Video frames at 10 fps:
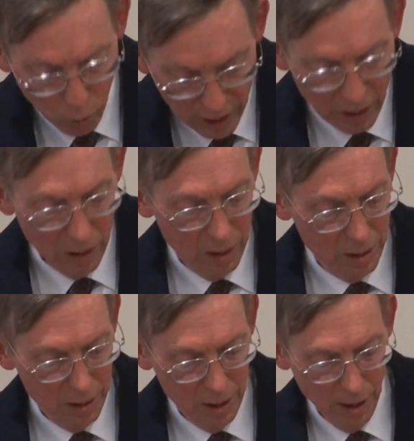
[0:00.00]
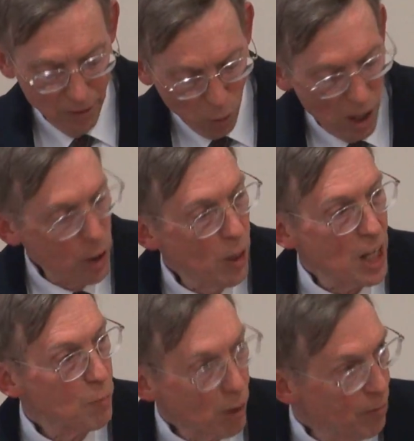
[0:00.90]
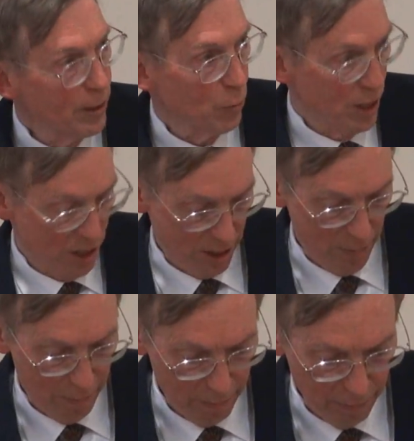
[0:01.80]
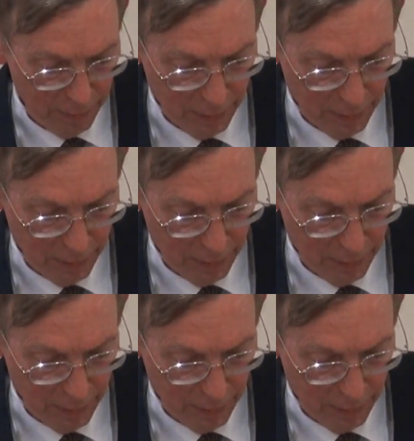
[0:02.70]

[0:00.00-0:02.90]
will of the one who has perfect wisdom,